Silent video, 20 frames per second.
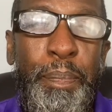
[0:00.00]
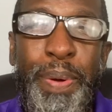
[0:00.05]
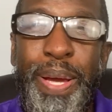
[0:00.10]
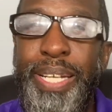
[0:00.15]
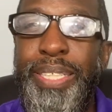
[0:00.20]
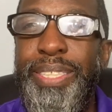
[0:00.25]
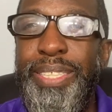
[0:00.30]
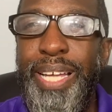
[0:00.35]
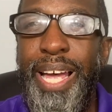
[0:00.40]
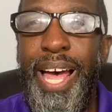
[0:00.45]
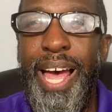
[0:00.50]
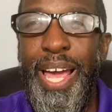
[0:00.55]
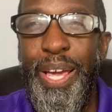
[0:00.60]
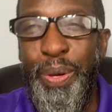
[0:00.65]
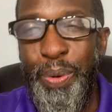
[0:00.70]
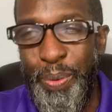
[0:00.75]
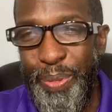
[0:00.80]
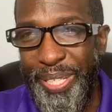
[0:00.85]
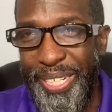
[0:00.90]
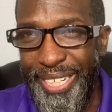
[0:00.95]
best high
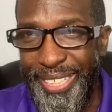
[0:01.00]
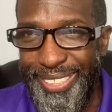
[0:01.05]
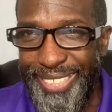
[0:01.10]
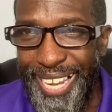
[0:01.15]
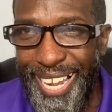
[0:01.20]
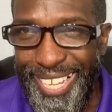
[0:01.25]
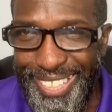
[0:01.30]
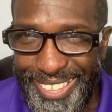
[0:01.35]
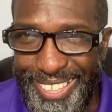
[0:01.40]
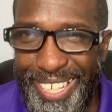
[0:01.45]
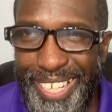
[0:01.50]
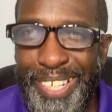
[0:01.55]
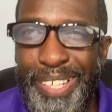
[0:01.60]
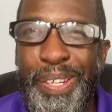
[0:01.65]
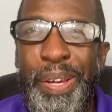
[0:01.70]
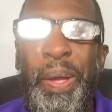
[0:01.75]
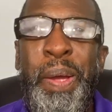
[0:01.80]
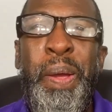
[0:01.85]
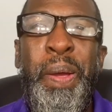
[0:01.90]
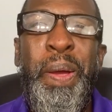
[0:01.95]
holy days, I
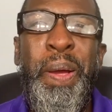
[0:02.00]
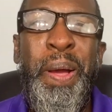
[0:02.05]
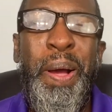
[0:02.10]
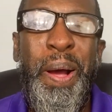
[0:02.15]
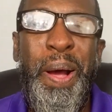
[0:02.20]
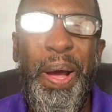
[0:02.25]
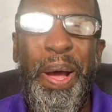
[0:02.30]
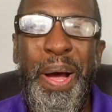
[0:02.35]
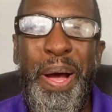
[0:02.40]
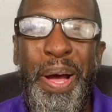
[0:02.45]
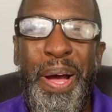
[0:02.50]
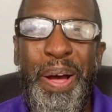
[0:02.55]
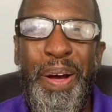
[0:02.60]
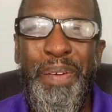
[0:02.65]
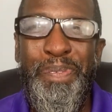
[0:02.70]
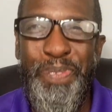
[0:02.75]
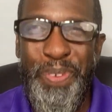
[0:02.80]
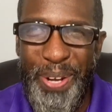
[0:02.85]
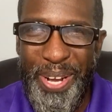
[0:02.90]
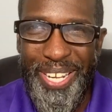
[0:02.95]
think,
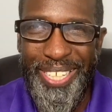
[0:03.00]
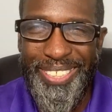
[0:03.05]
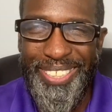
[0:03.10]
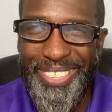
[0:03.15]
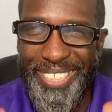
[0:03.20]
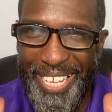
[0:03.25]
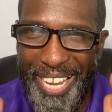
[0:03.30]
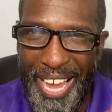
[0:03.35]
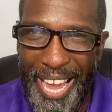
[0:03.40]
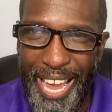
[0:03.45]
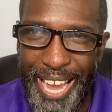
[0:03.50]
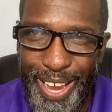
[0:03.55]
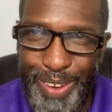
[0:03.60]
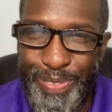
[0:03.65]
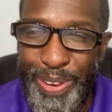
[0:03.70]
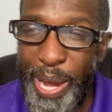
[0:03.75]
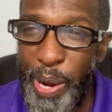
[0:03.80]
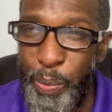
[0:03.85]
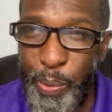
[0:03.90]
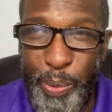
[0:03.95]
for us to have.
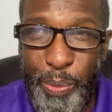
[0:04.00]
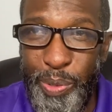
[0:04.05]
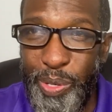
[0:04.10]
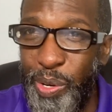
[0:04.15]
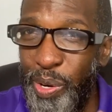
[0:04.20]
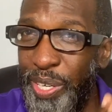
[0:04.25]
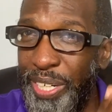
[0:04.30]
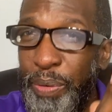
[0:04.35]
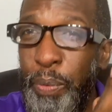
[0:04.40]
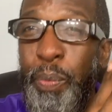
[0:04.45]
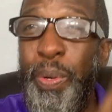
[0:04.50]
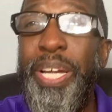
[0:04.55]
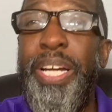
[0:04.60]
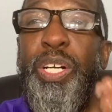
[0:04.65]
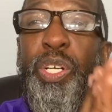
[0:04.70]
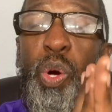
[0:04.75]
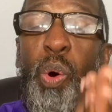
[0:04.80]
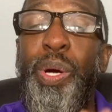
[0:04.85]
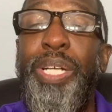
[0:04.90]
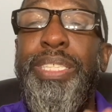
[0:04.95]
And we are
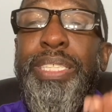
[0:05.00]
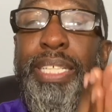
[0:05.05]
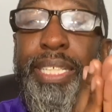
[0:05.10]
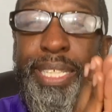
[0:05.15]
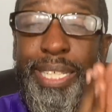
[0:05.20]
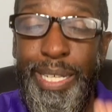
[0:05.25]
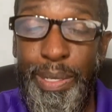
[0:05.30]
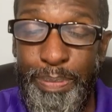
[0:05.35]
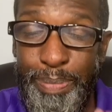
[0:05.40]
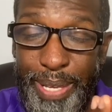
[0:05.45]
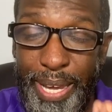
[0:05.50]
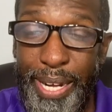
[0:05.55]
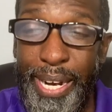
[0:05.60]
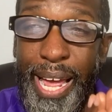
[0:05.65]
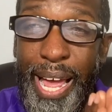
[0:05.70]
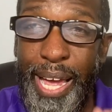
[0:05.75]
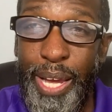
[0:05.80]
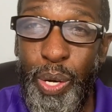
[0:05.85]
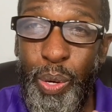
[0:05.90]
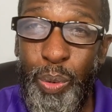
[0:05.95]
going to keep that
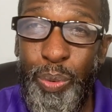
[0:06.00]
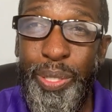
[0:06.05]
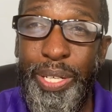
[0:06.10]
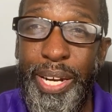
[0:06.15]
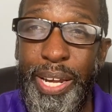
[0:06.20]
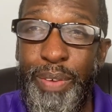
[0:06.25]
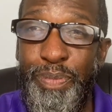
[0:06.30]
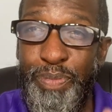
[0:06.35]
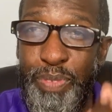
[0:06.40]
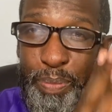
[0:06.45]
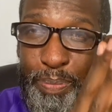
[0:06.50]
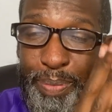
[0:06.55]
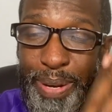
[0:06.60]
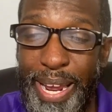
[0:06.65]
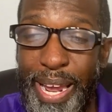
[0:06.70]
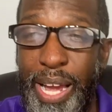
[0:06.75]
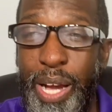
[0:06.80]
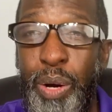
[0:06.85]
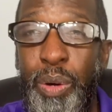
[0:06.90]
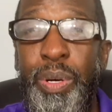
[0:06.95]
high holy day from
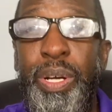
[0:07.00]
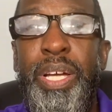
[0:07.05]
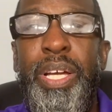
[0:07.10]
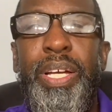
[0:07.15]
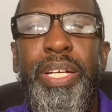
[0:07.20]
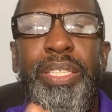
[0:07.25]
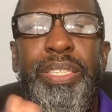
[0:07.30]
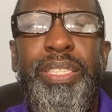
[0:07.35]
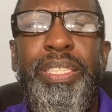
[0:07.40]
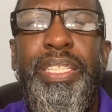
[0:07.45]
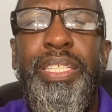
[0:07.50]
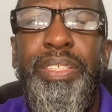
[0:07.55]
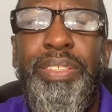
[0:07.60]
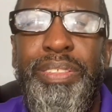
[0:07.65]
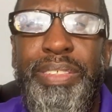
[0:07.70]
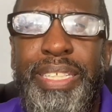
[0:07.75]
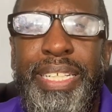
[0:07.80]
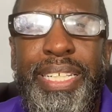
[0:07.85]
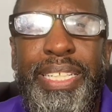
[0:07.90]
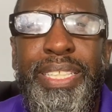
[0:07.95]
now
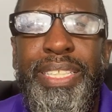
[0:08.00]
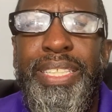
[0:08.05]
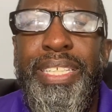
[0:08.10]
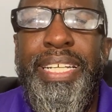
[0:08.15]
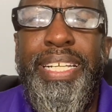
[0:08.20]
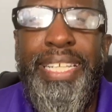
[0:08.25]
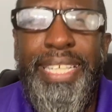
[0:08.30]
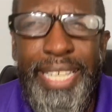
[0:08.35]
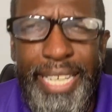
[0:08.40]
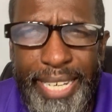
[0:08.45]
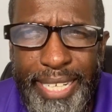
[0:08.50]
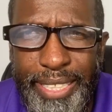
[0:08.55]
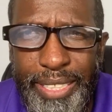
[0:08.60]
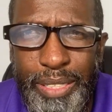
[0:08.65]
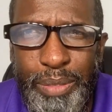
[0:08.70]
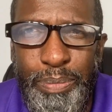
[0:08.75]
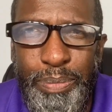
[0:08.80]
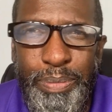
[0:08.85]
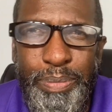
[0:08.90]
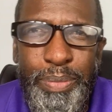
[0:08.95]
till the
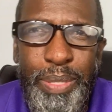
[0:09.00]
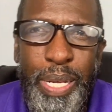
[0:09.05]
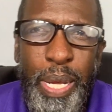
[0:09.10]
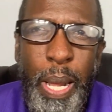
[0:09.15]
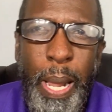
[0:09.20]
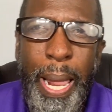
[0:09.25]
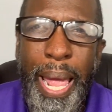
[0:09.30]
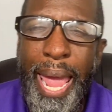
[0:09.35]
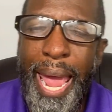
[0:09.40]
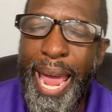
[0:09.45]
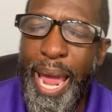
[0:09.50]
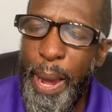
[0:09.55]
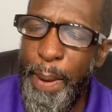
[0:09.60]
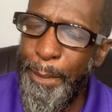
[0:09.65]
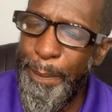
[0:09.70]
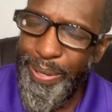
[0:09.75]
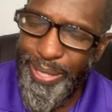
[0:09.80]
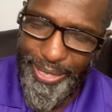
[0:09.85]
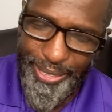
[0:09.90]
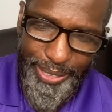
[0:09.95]
kingdom. And
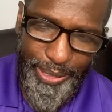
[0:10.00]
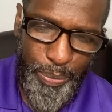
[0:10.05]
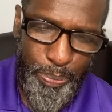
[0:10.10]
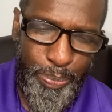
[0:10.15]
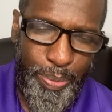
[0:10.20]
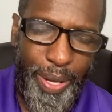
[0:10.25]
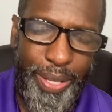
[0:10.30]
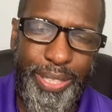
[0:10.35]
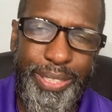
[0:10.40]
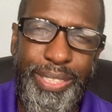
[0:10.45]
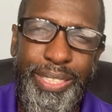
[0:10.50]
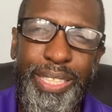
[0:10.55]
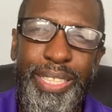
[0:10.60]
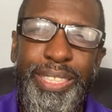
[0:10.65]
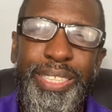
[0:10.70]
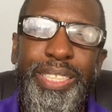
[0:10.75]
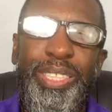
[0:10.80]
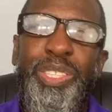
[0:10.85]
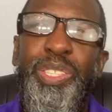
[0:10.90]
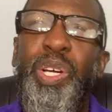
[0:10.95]
please, brothers and
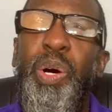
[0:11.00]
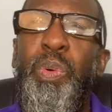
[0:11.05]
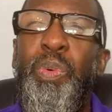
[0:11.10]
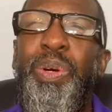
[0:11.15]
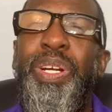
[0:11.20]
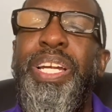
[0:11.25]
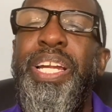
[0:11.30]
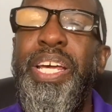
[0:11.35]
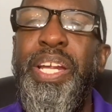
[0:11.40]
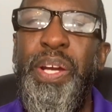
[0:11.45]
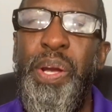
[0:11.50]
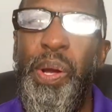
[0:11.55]
sisters, don't let